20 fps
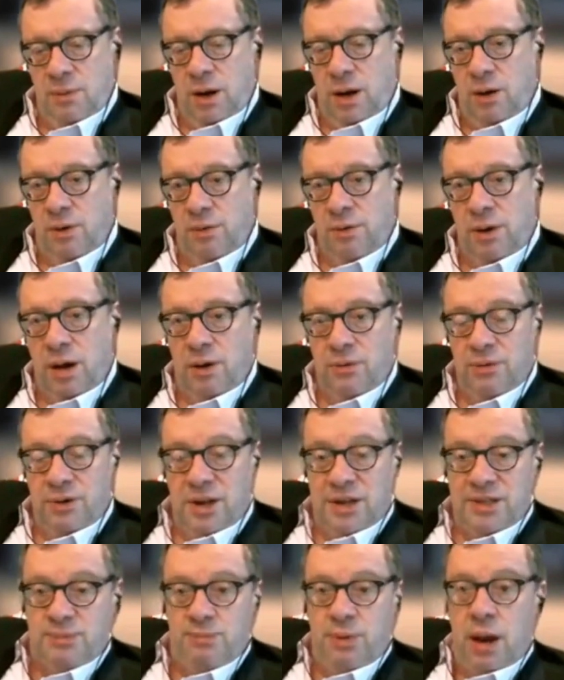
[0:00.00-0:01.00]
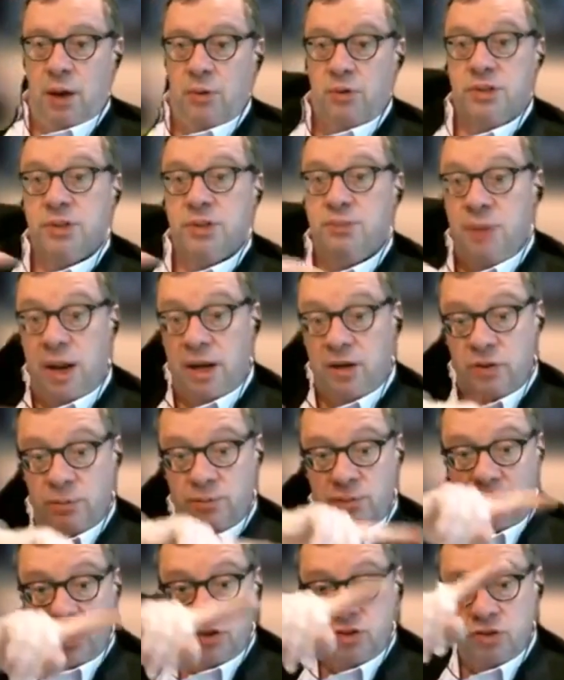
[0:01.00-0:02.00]
our nice power
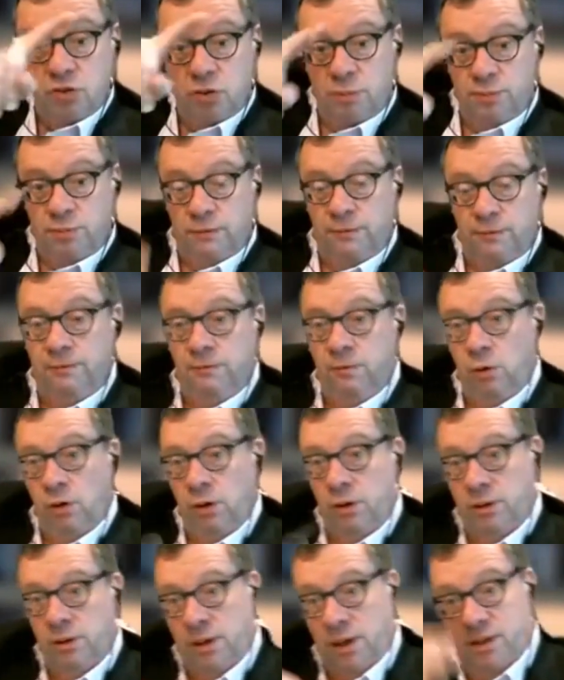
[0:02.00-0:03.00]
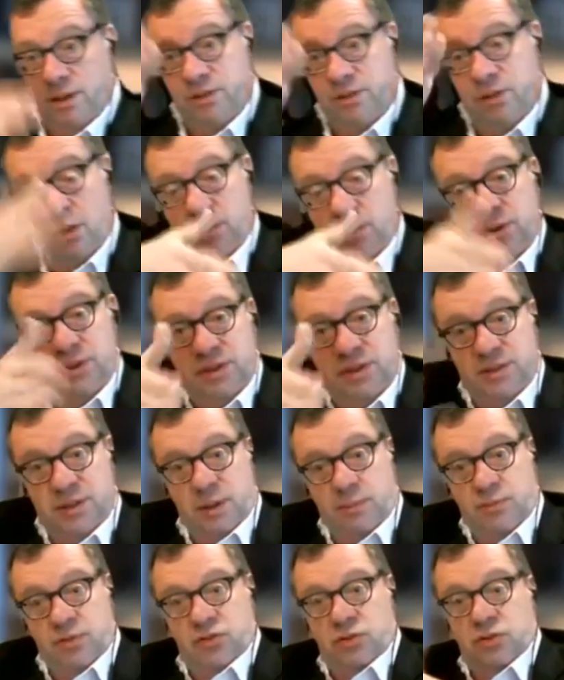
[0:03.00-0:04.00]
spectrum that I showed before, has all these
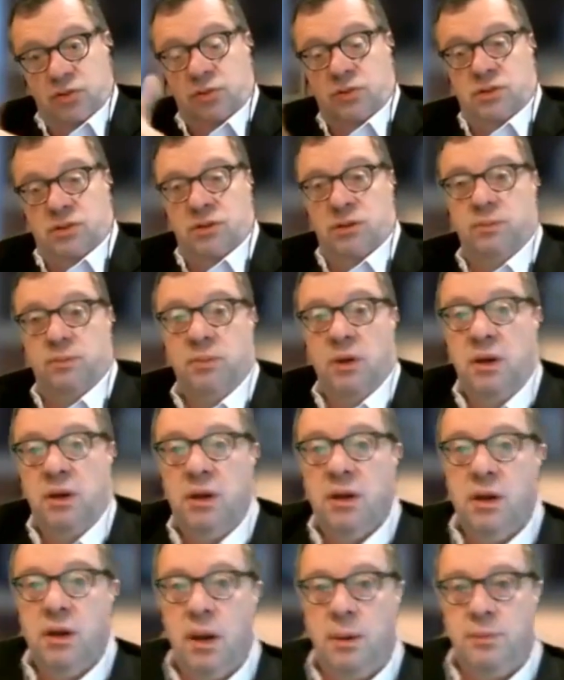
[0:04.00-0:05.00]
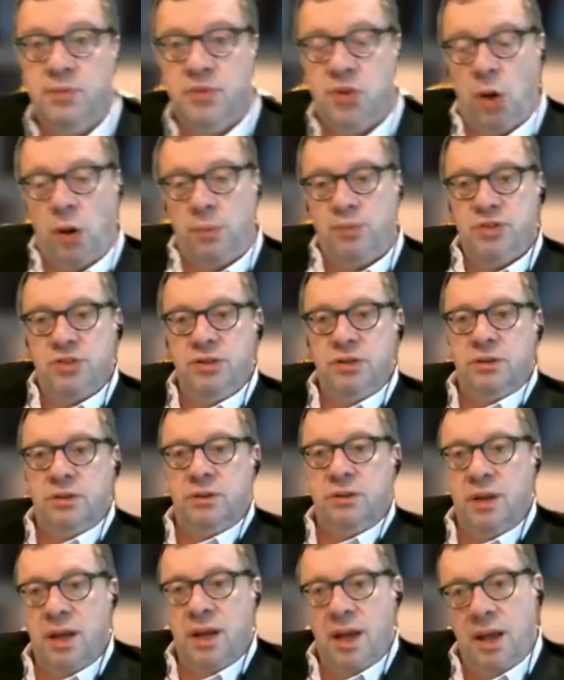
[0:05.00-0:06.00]
dips due to
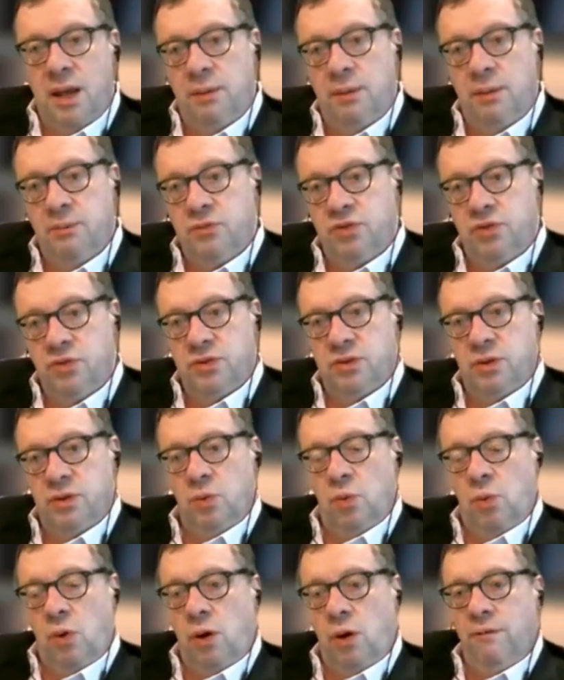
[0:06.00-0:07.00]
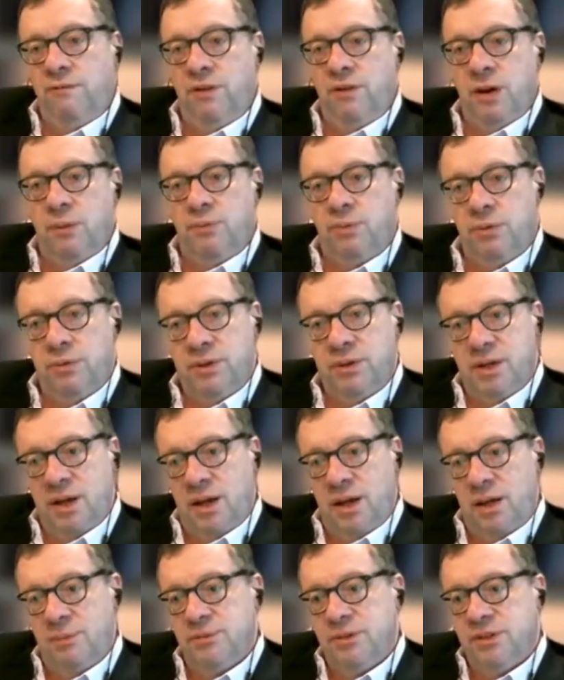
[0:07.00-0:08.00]
absorption and due to water vapor in
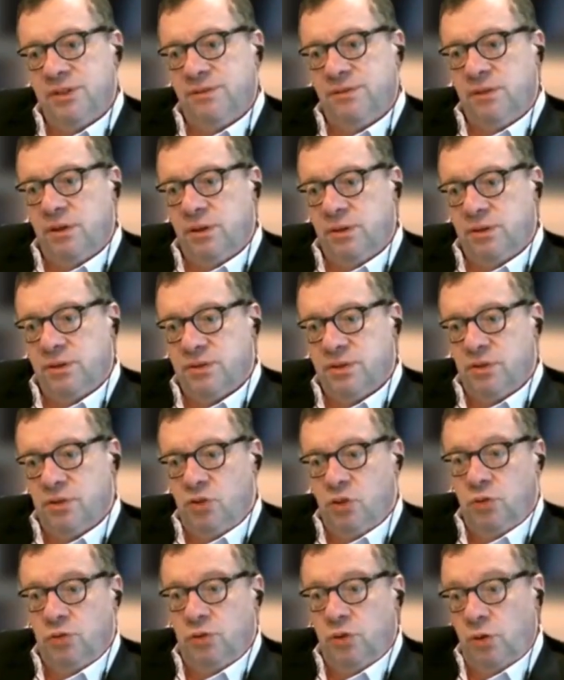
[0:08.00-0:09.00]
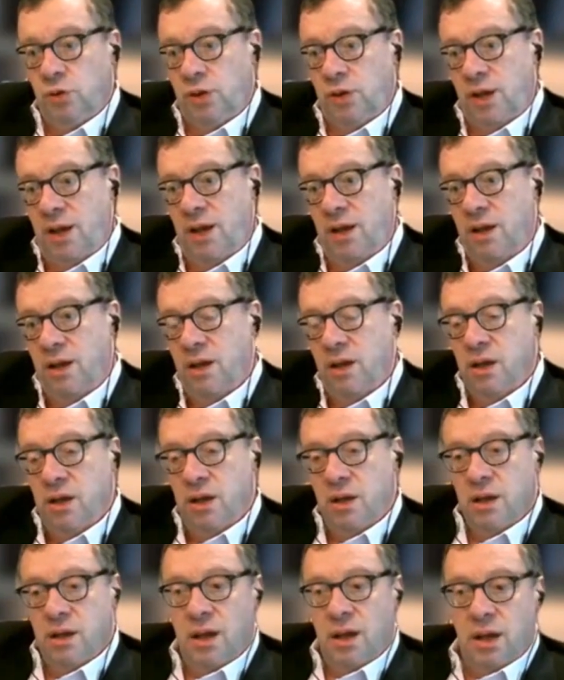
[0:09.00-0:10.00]
the atmosphere. So you'd look at
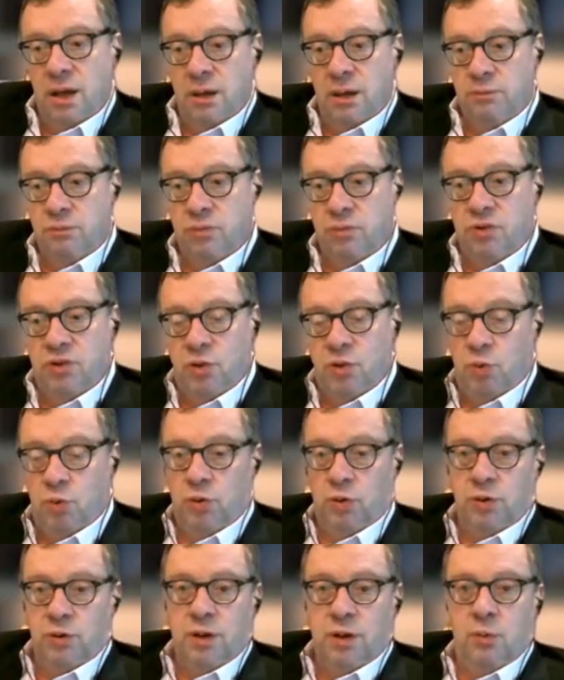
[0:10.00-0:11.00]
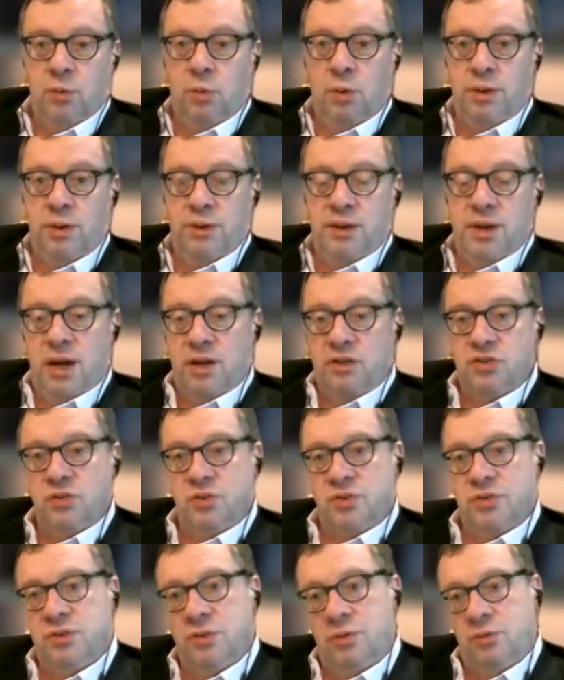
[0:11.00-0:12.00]
you would look at what the
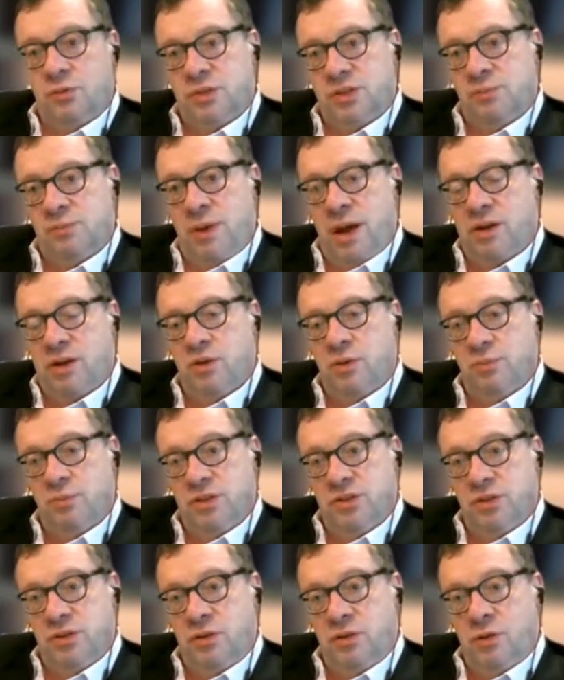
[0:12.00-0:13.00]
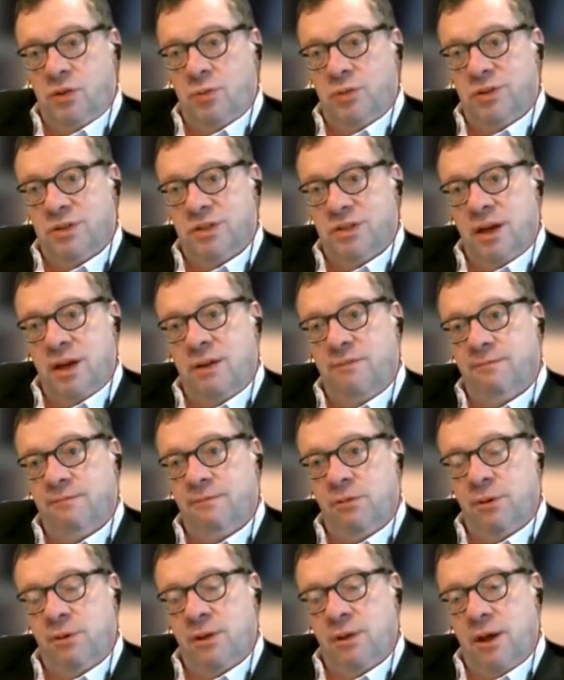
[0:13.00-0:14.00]
actual solar spectrum is, and you would design
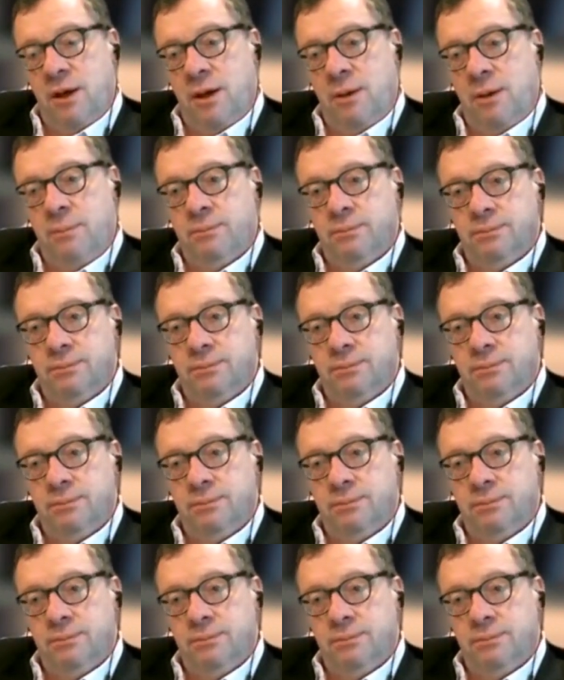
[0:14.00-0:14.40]
for that.